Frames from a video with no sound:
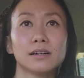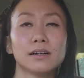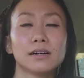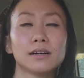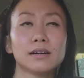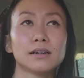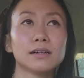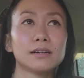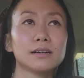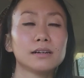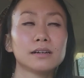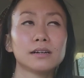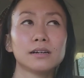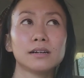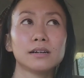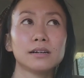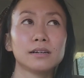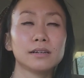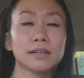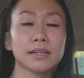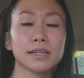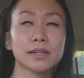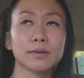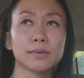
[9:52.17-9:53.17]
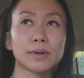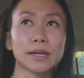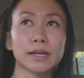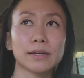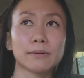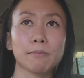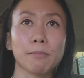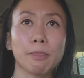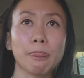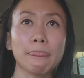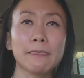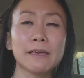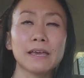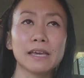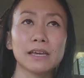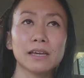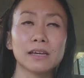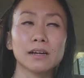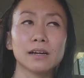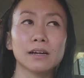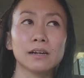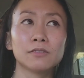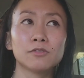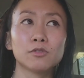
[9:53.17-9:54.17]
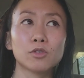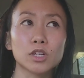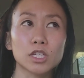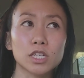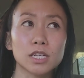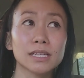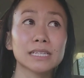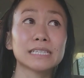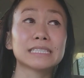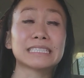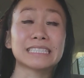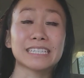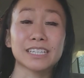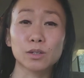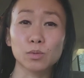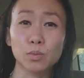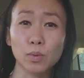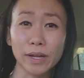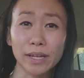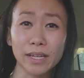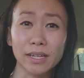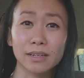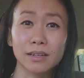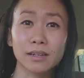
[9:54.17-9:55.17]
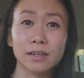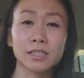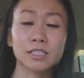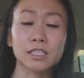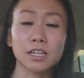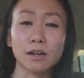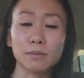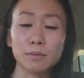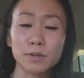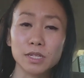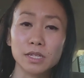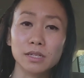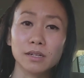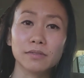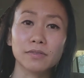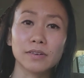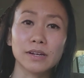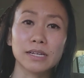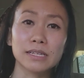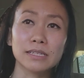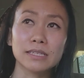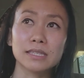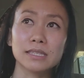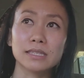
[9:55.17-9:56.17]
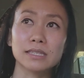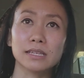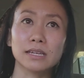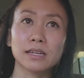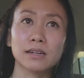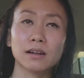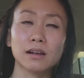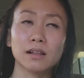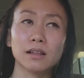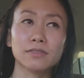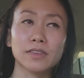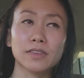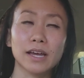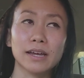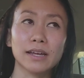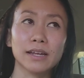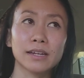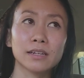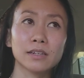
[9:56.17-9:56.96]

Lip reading: Anyway, he unfortunately did win adoption of us and all of that.